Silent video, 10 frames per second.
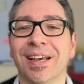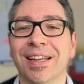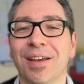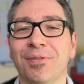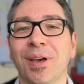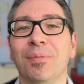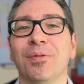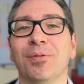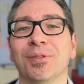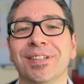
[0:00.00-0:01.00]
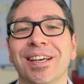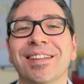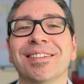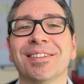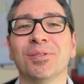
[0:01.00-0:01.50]
And I've kept for the
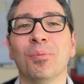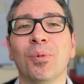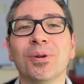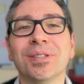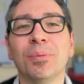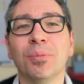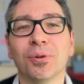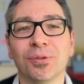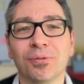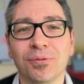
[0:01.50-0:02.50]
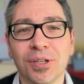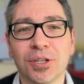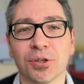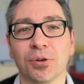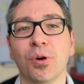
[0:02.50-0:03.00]
end the most important
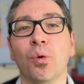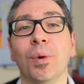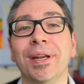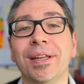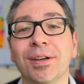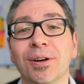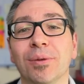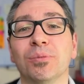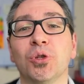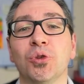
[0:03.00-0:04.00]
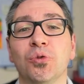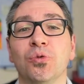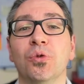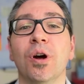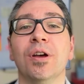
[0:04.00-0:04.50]
feature when it comes
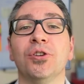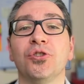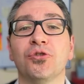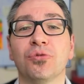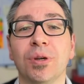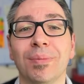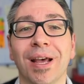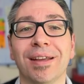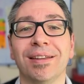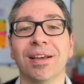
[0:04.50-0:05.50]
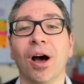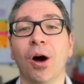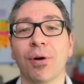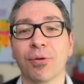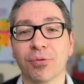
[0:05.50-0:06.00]
to streamlining
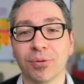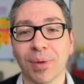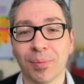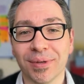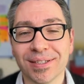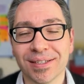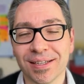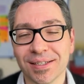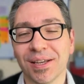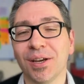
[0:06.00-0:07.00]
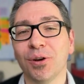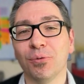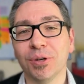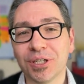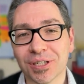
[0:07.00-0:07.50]
how I run my business,
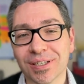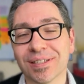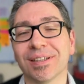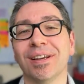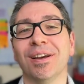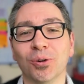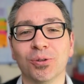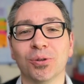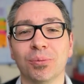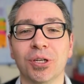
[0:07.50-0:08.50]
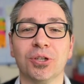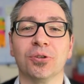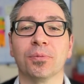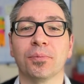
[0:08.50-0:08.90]
which is automation.